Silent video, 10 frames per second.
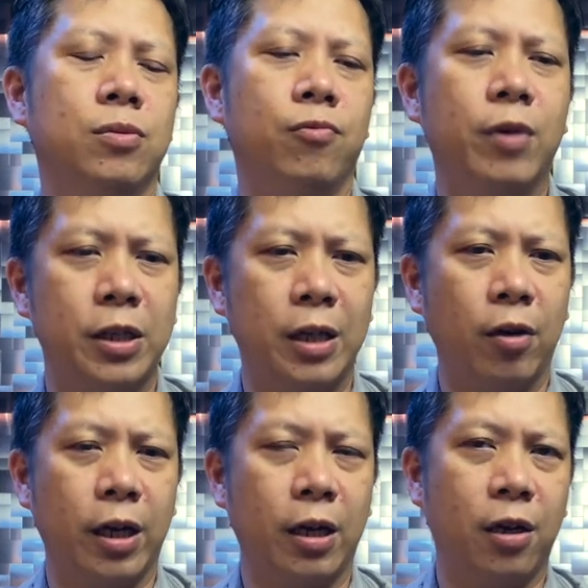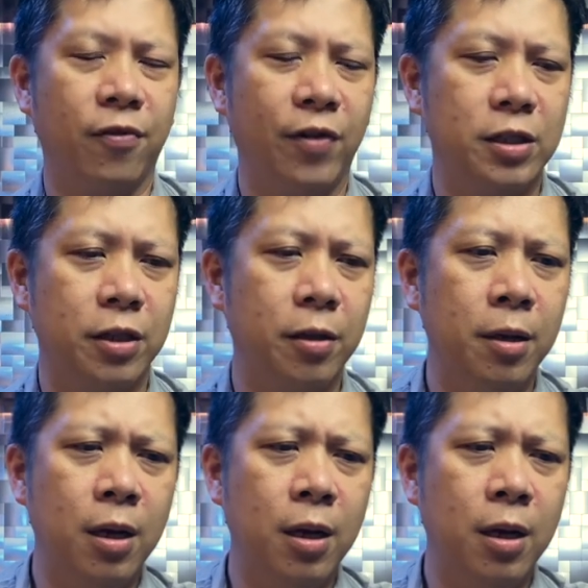really shouting at our face here.